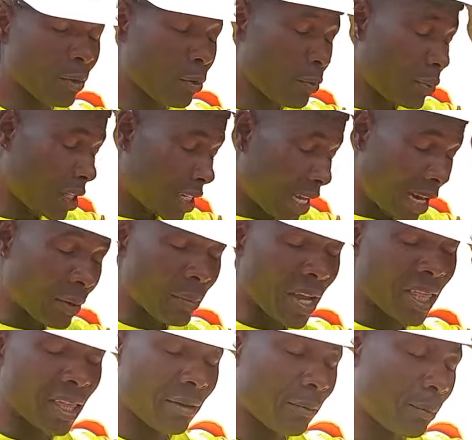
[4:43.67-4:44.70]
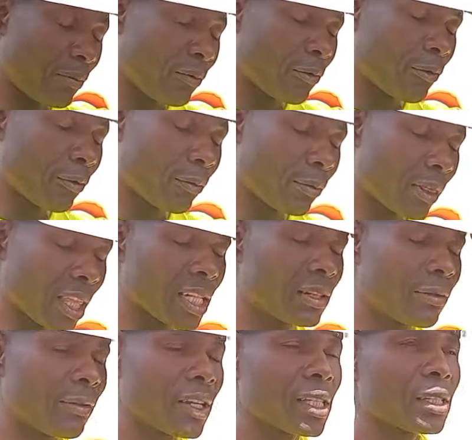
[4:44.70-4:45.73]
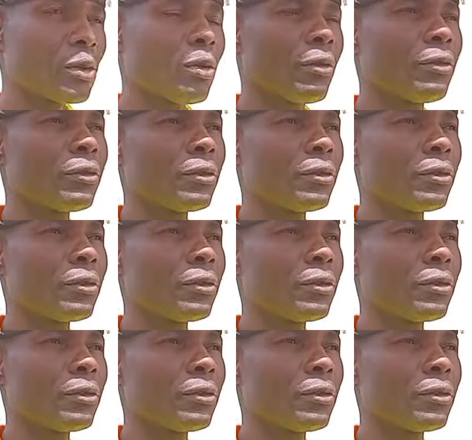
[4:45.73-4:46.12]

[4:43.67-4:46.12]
will be done by the 31st of